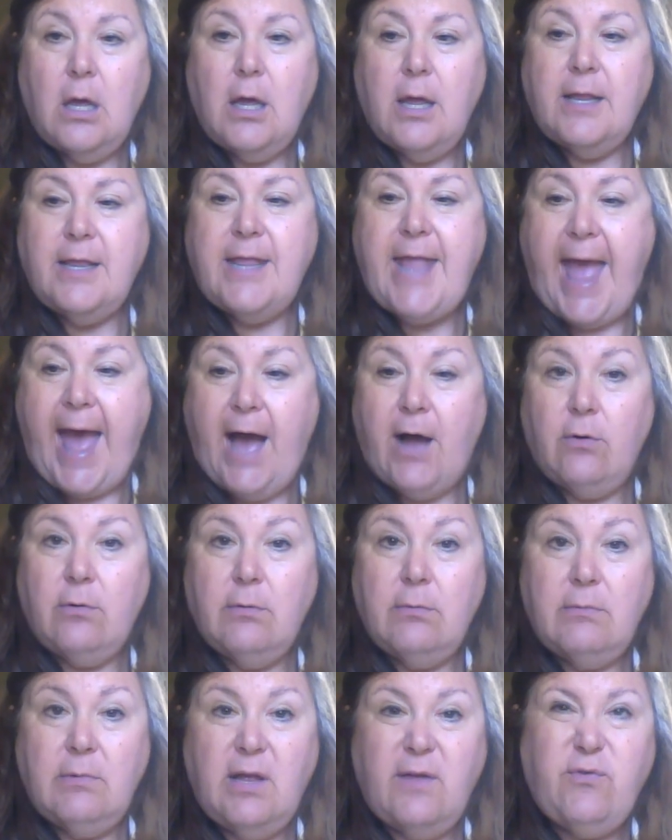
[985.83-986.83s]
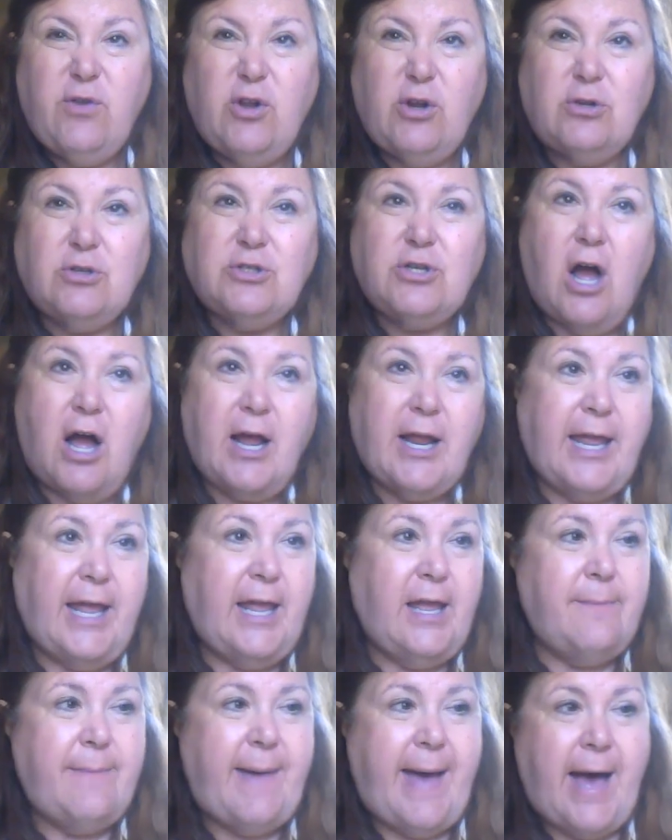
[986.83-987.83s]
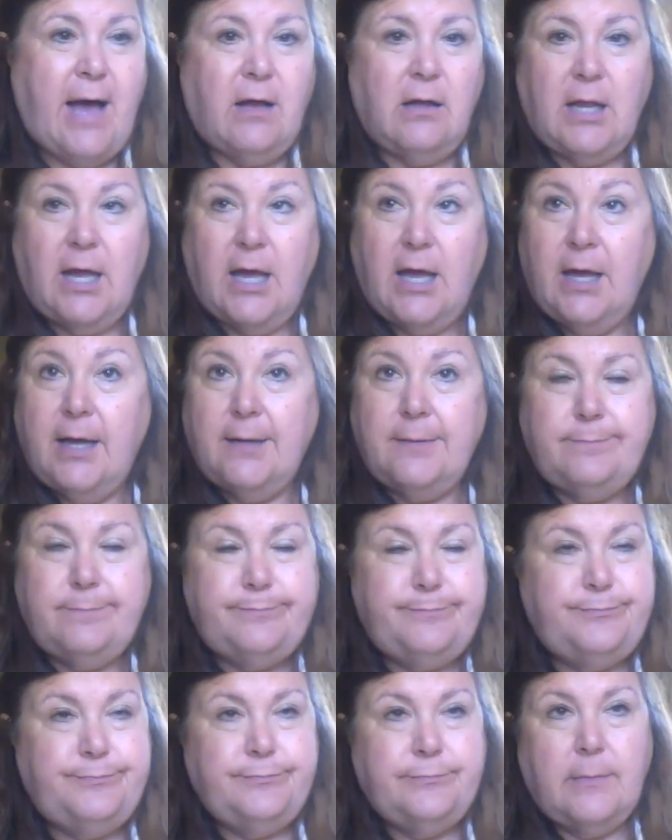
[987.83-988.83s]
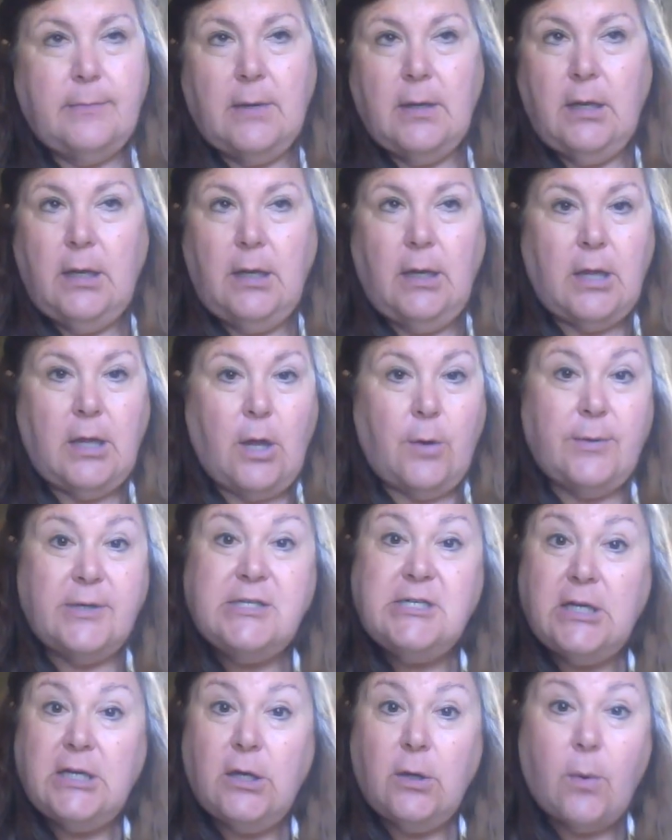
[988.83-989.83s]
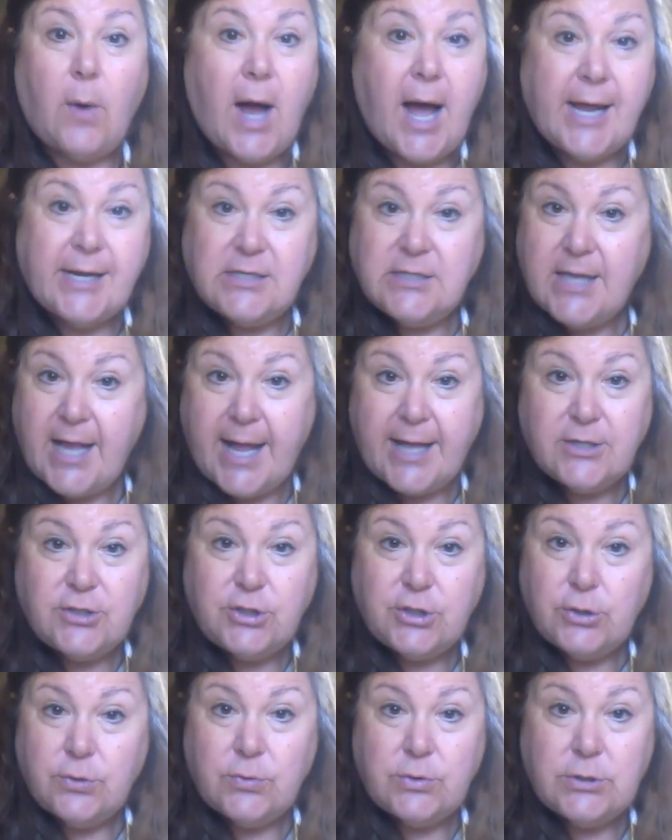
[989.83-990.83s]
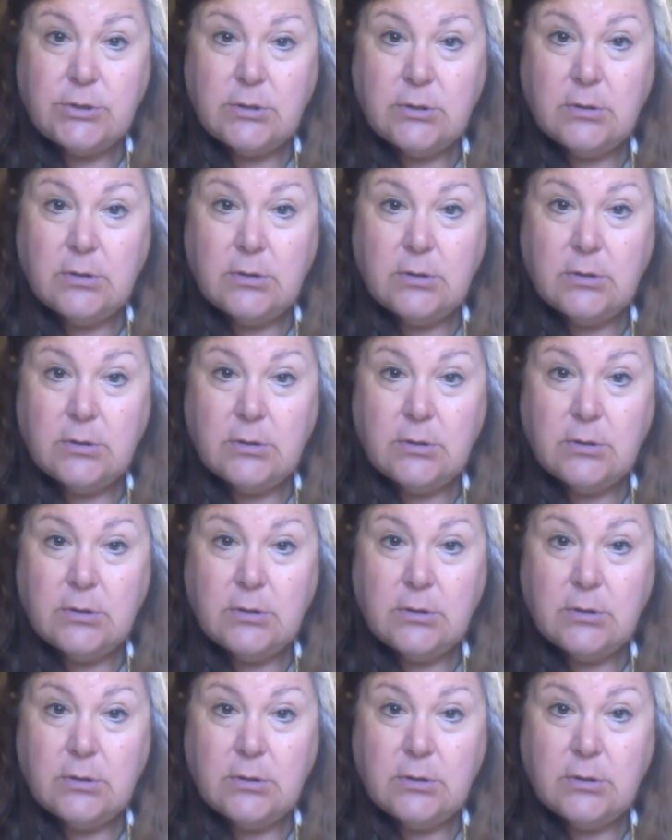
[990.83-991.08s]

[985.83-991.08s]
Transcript: Now, if you're talking about a DUI statute,